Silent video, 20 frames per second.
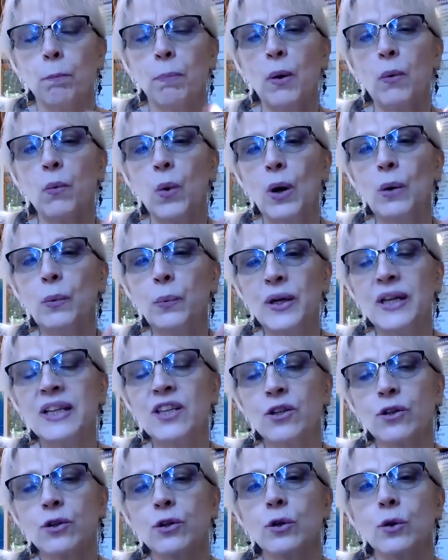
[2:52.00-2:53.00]
But what we
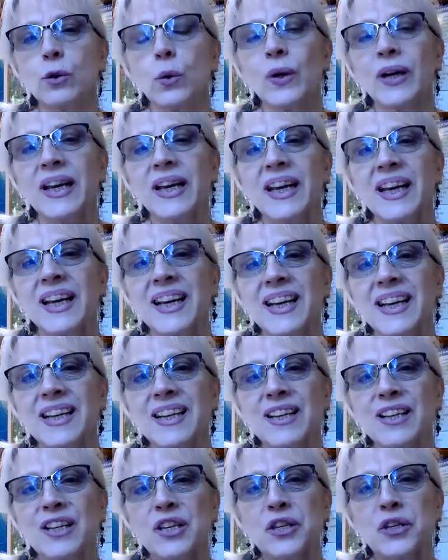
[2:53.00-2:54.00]
do
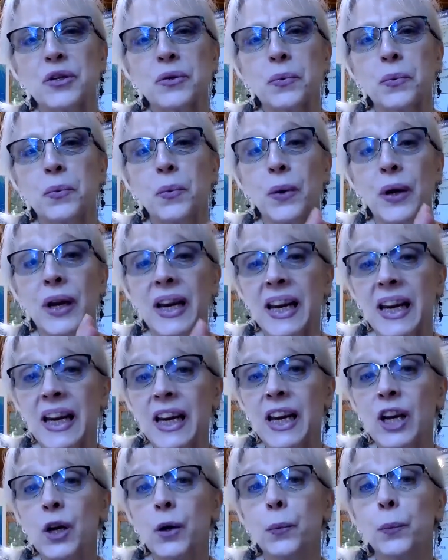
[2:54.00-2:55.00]
is
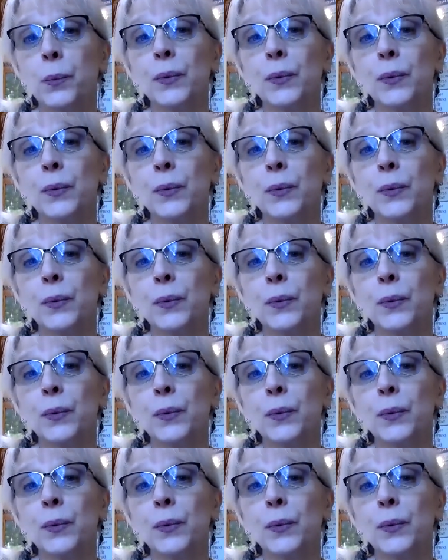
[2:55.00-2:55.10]
we